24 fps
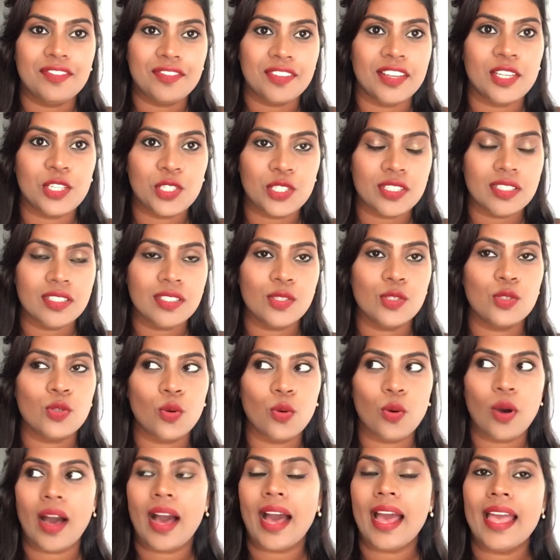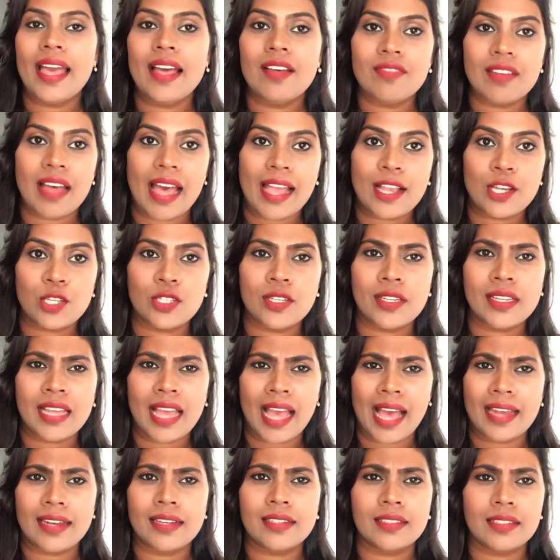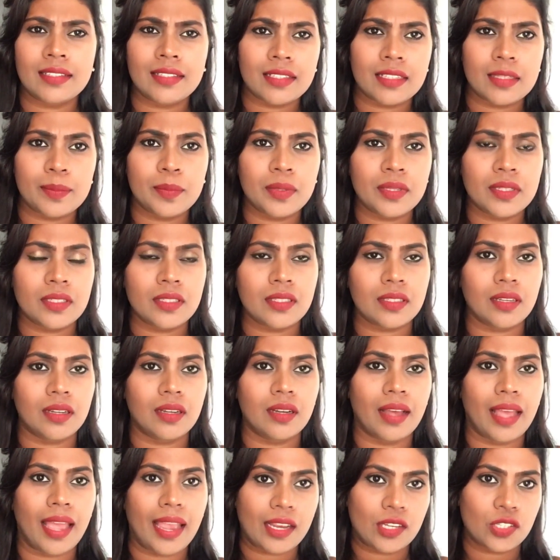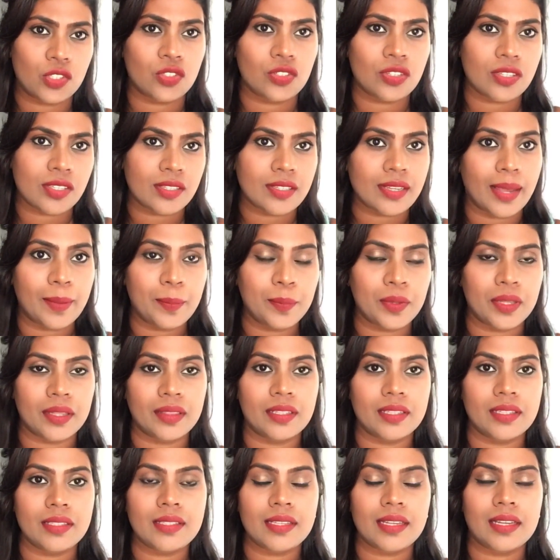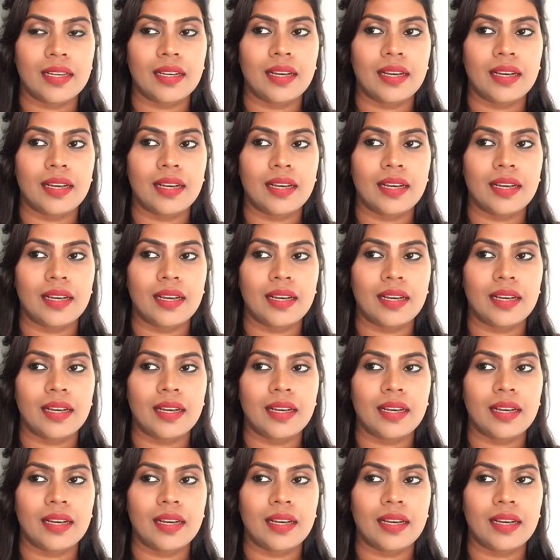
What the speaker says: facial. So I have actually added a little bit extra step in this.